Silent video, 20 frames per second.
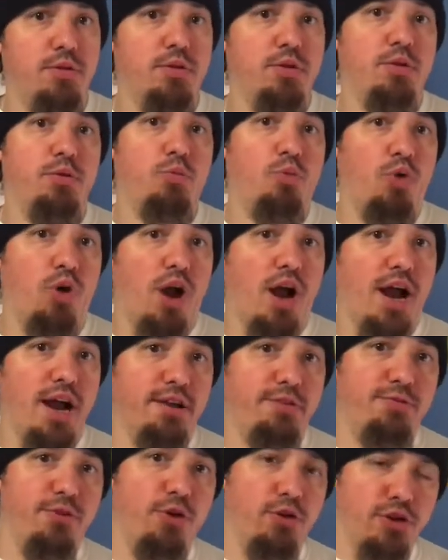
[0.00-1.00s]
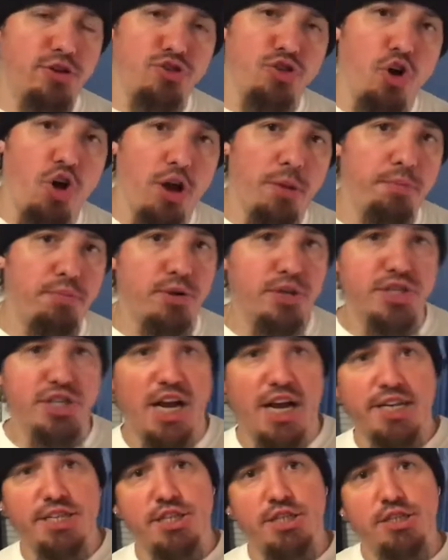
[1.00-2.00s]
where I focus on
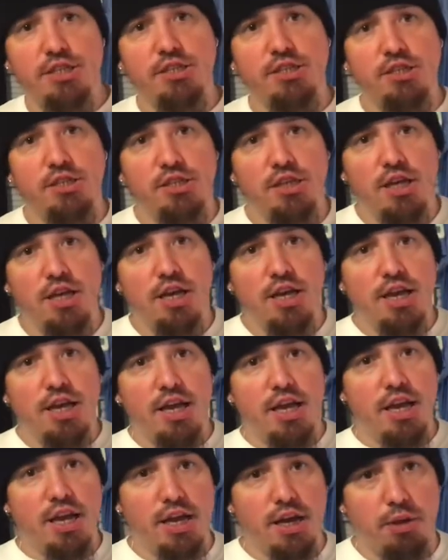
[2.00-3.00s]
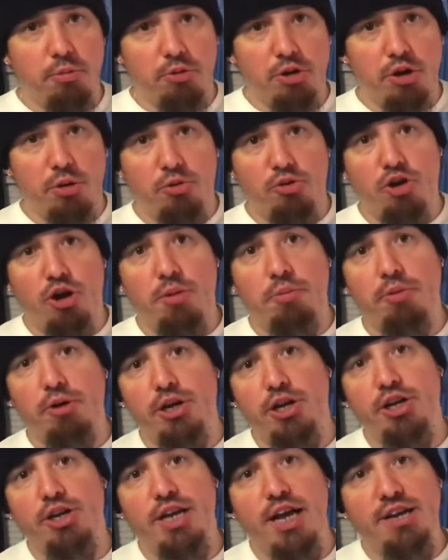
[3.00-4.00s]
projections, and I'm going to try to
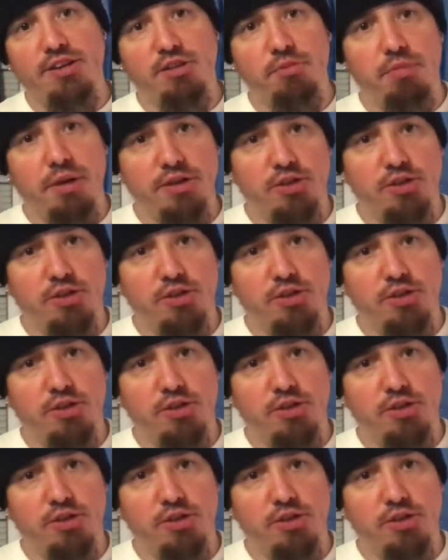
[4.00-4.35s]
bring you guys the best